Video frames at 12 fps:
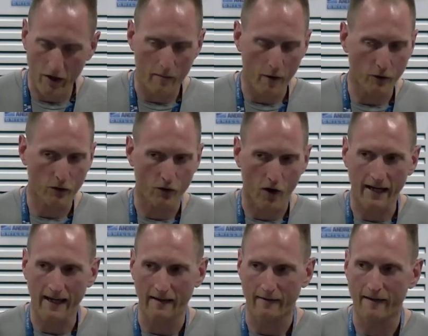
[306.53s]
of the most
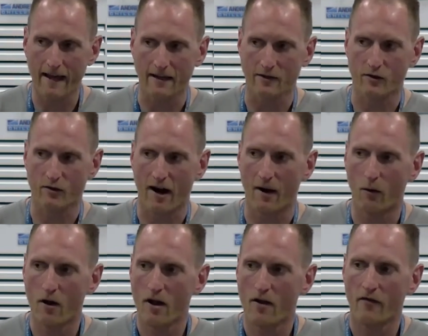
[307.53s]
striking things throughout
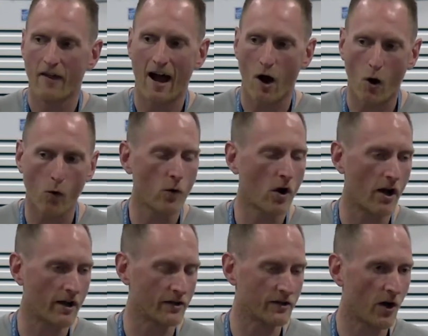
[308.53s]
that whole
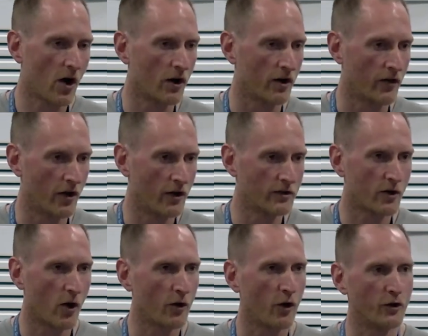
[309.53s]
kind of saga that has
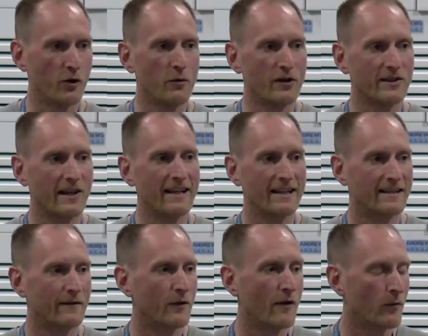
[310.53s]
gone on, you would have seen this
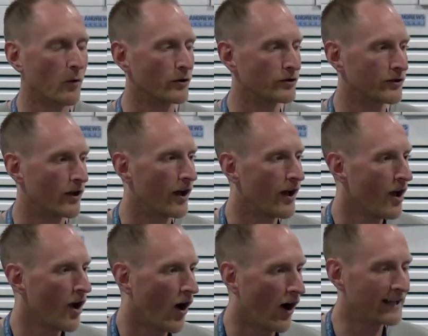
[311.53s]
if you ever watched the
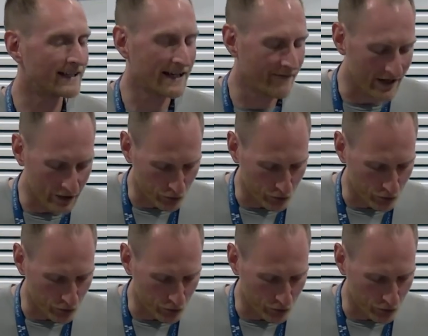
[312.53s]
ITV